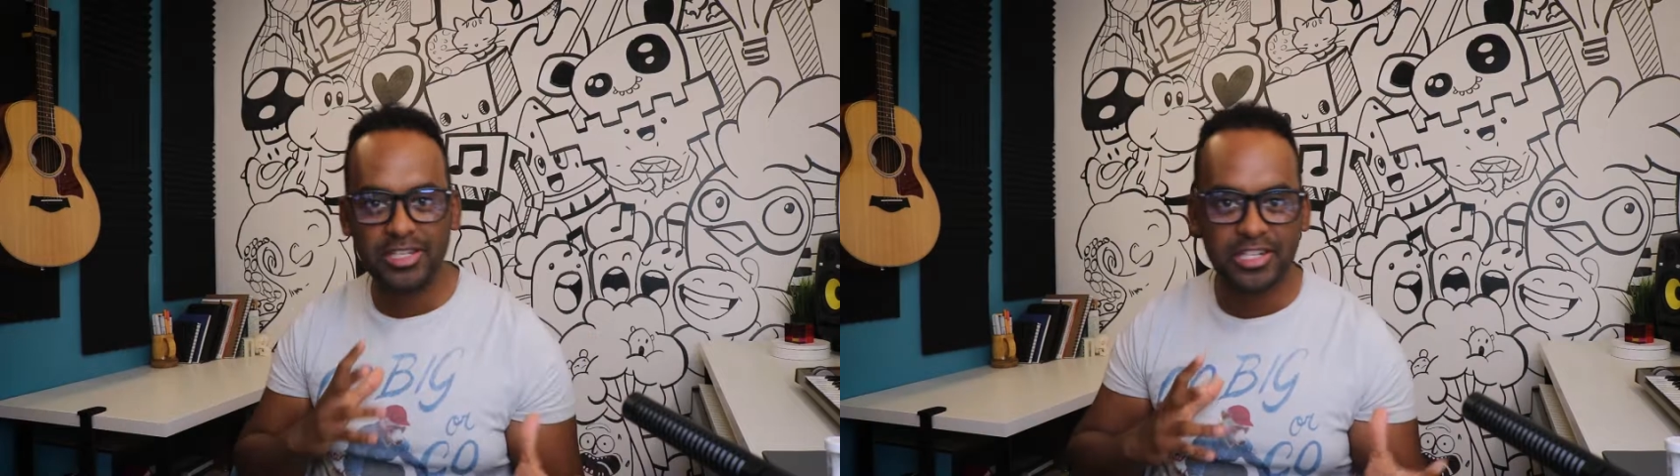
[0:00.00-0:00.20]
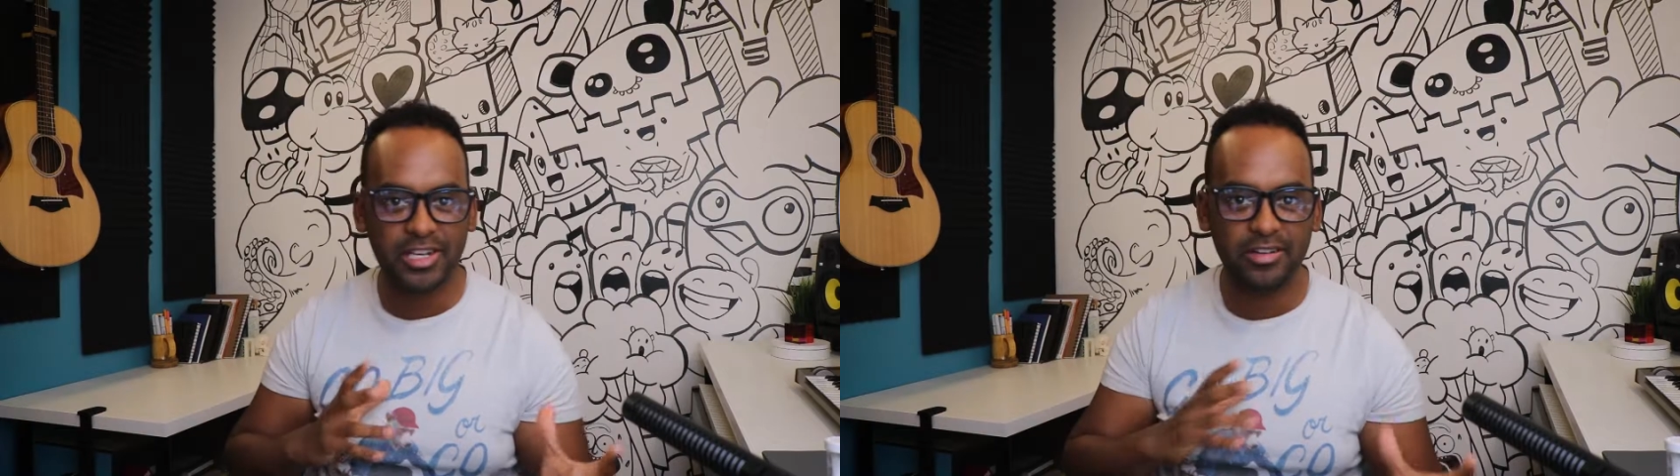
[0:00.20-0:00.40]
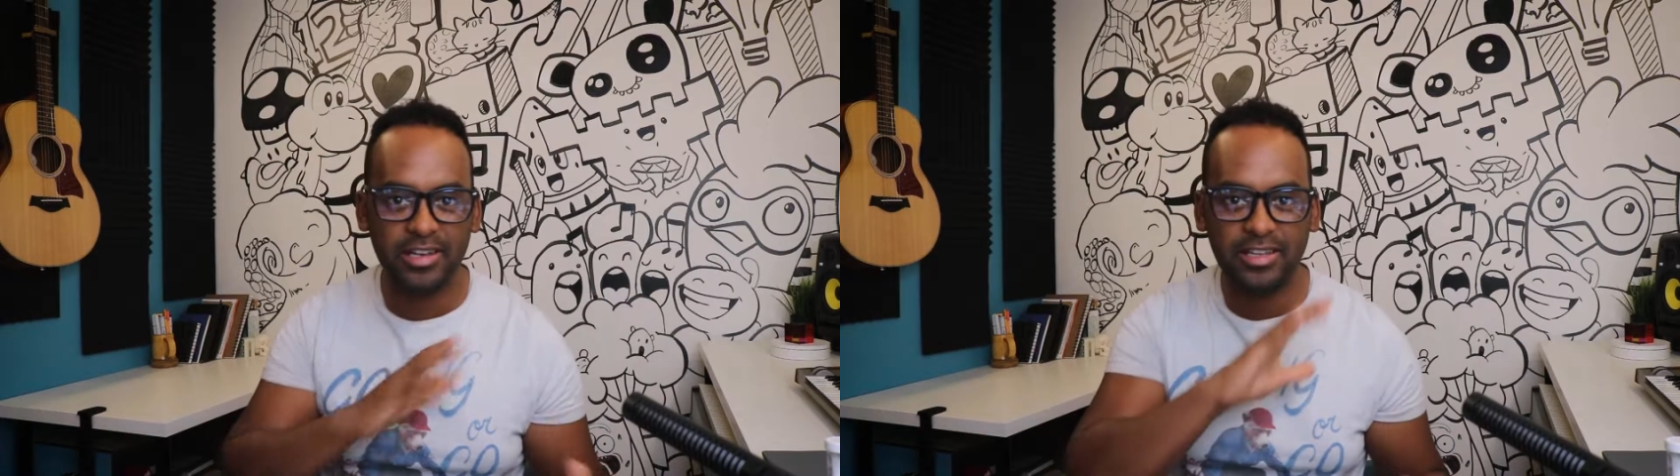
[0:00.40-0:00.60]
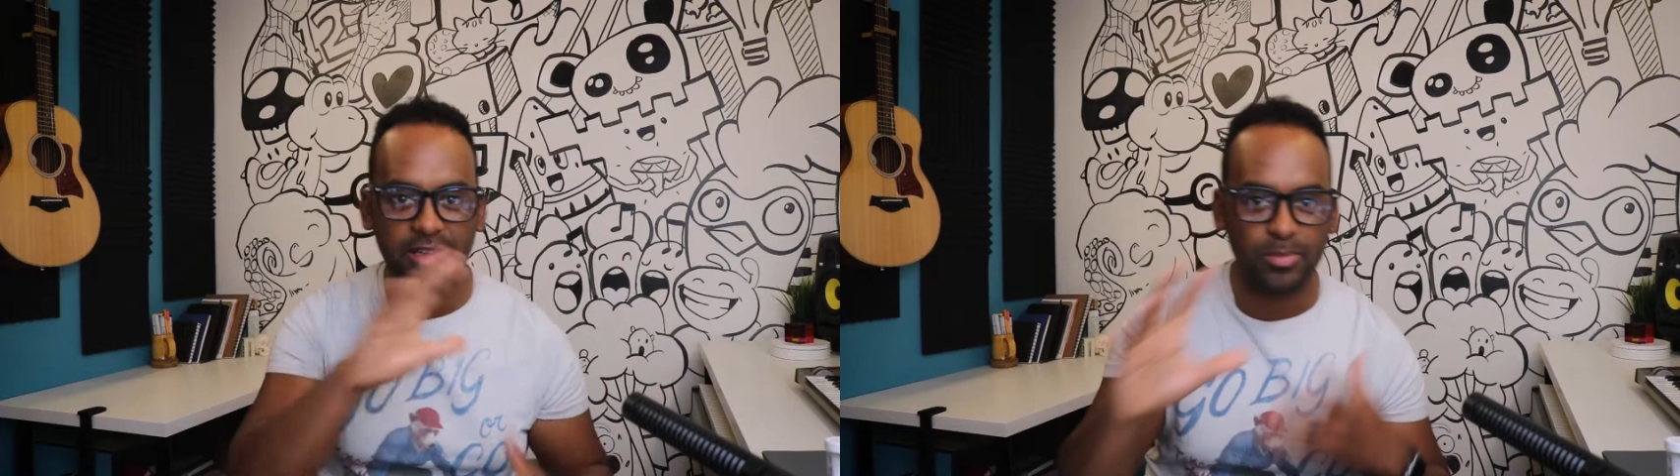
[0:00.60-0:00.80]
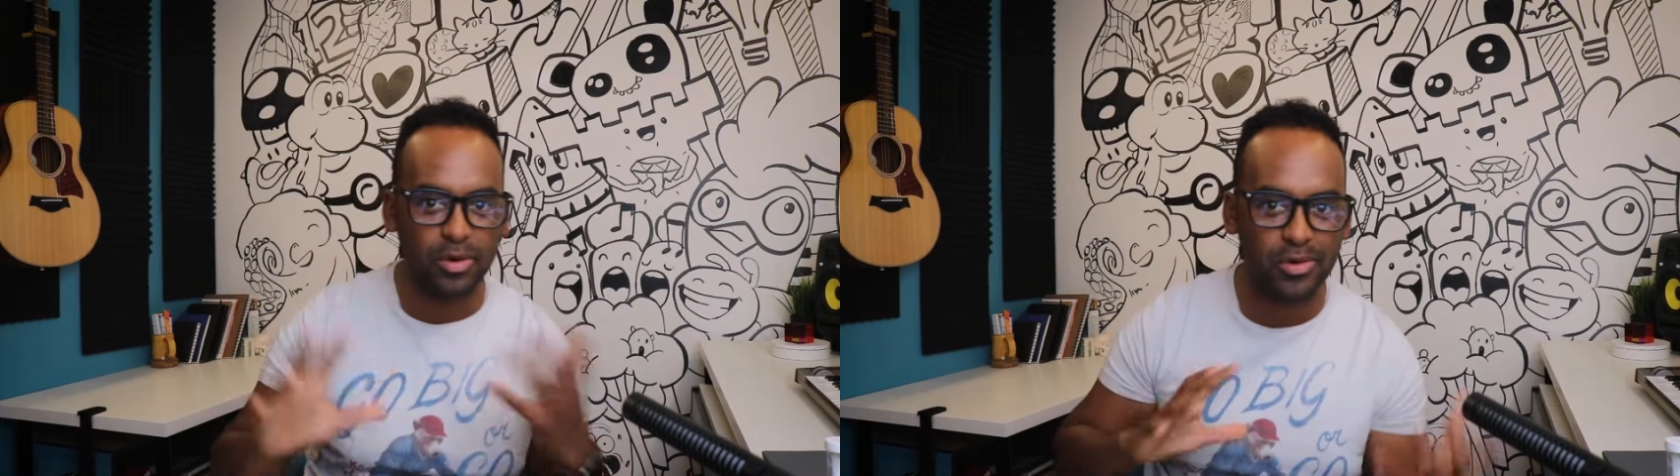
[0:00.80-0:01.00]
sharing, the
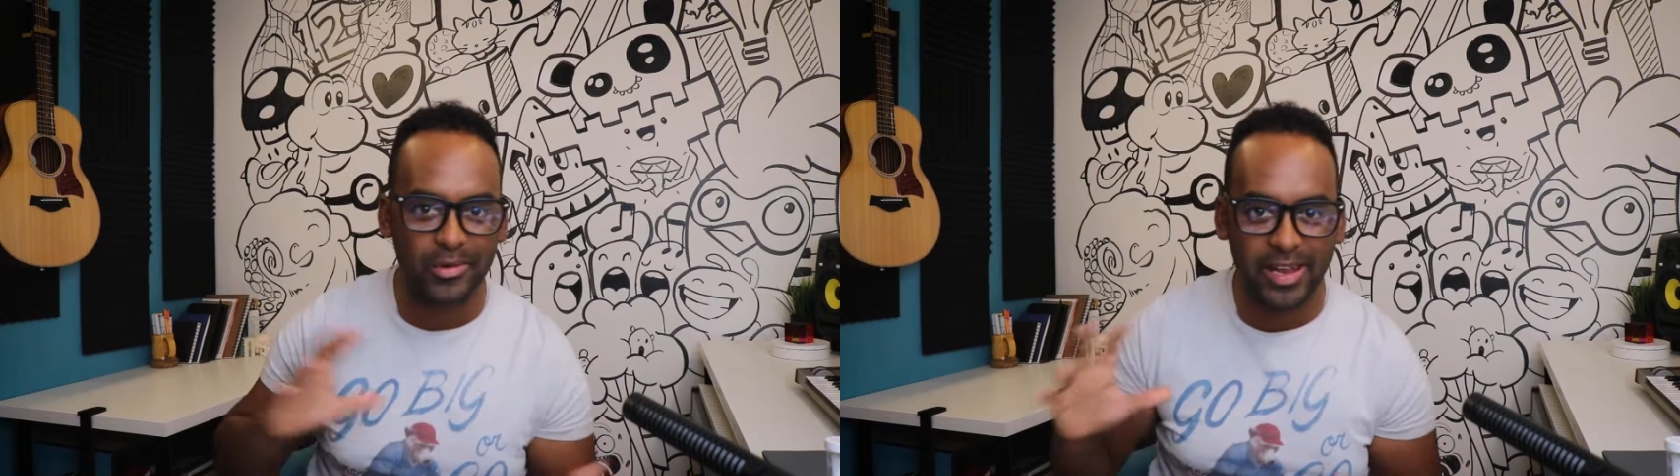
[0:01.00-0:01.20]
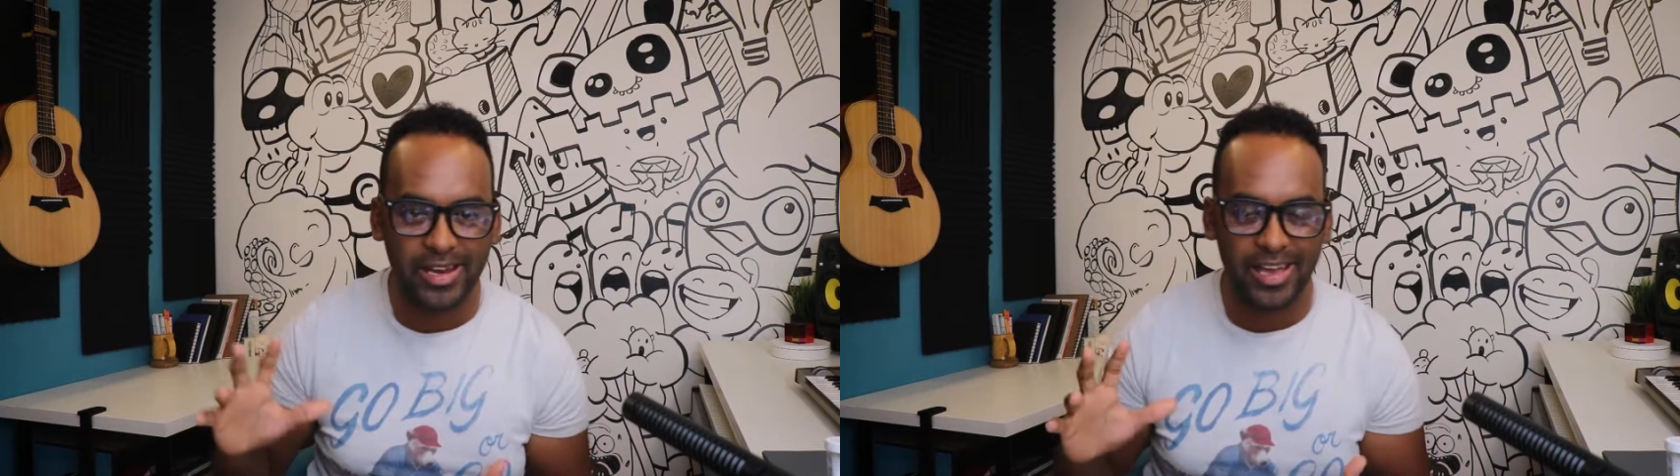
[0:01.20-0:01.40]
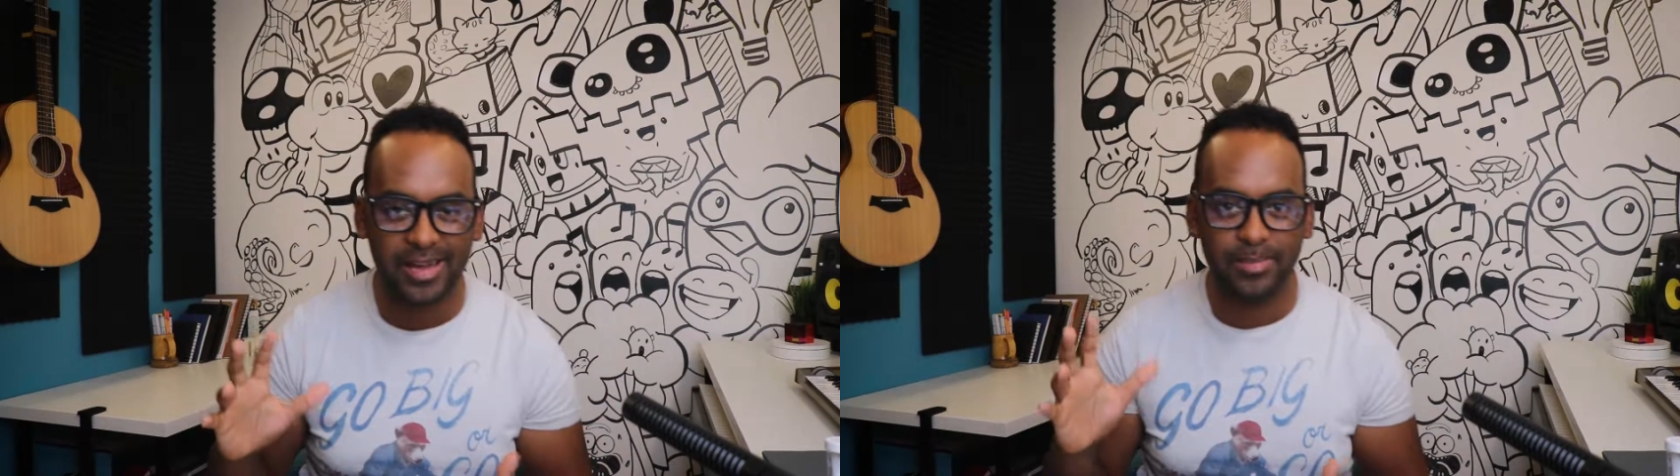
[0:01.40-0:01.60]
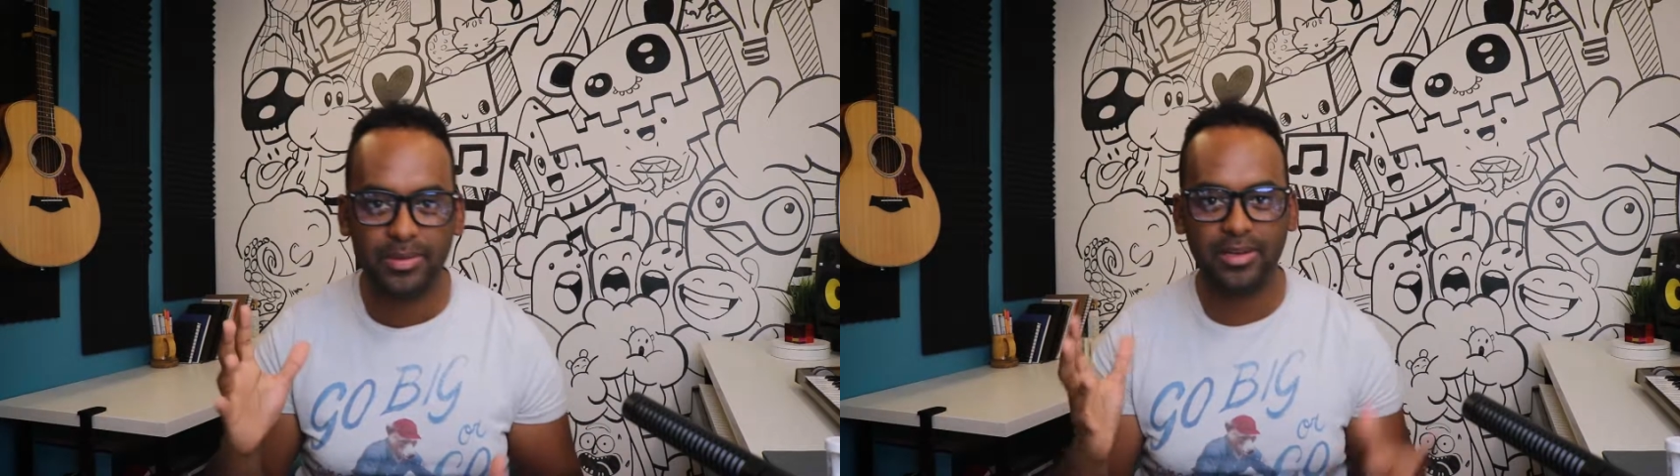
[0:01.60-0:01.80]
Procreate app,